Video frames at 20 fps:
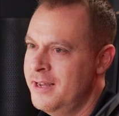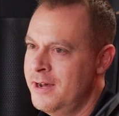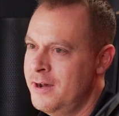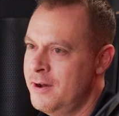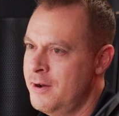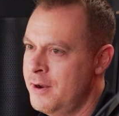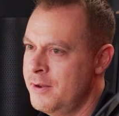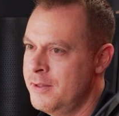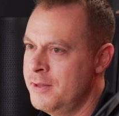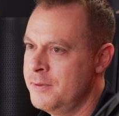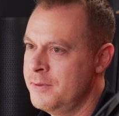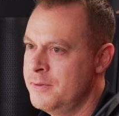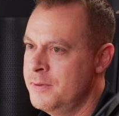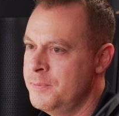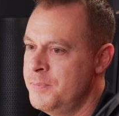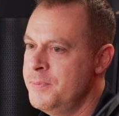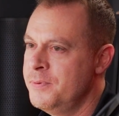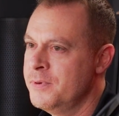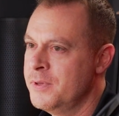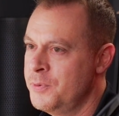No,
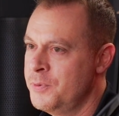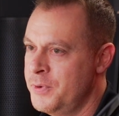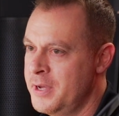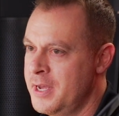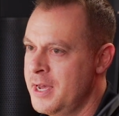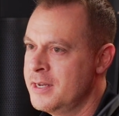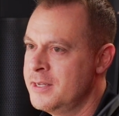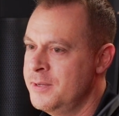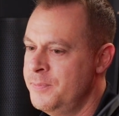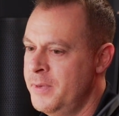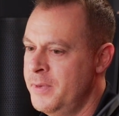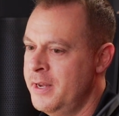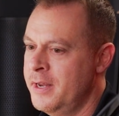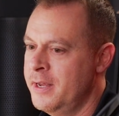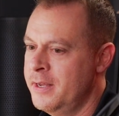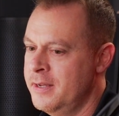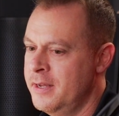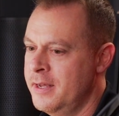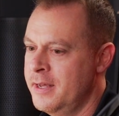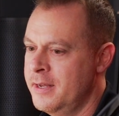the people that we got to
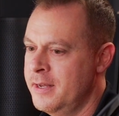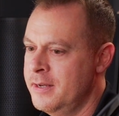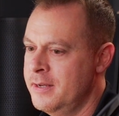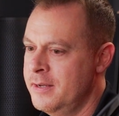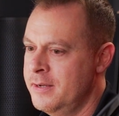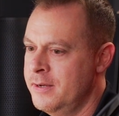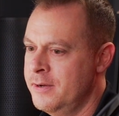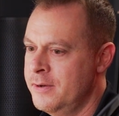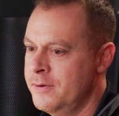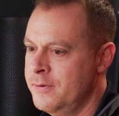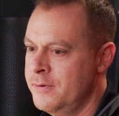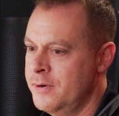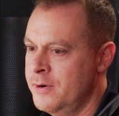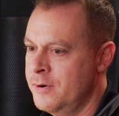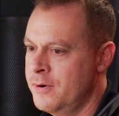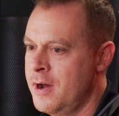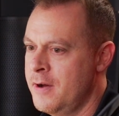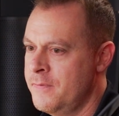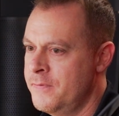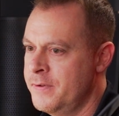meet at
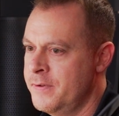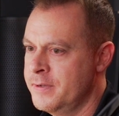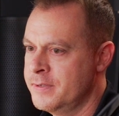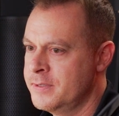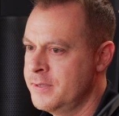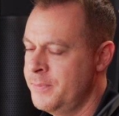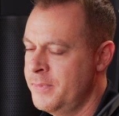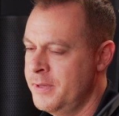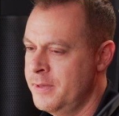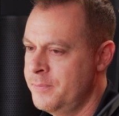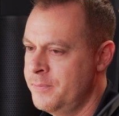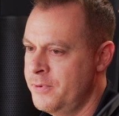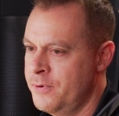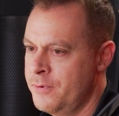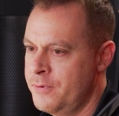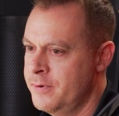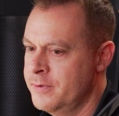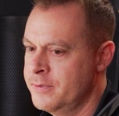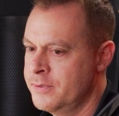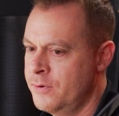your office, I mean, the
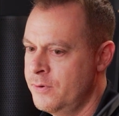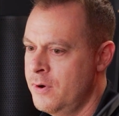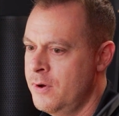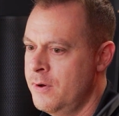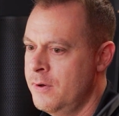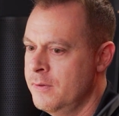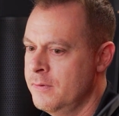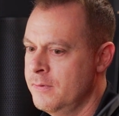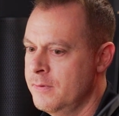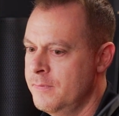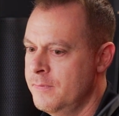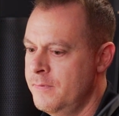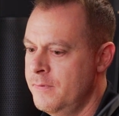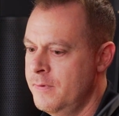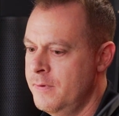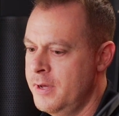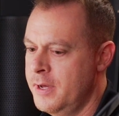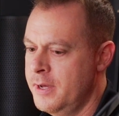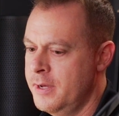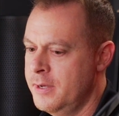brokers are all
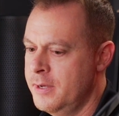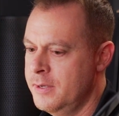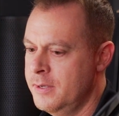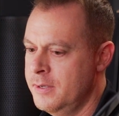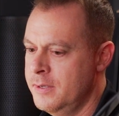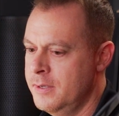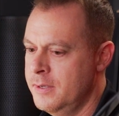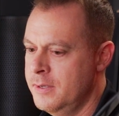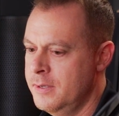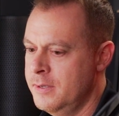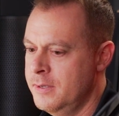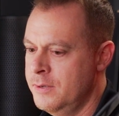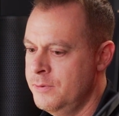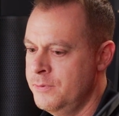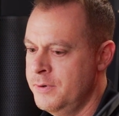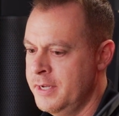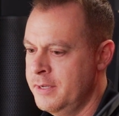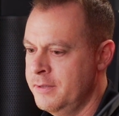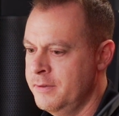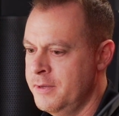uh,
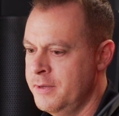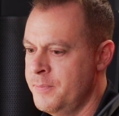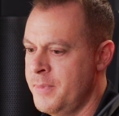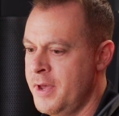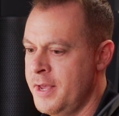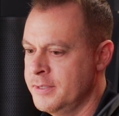uniquely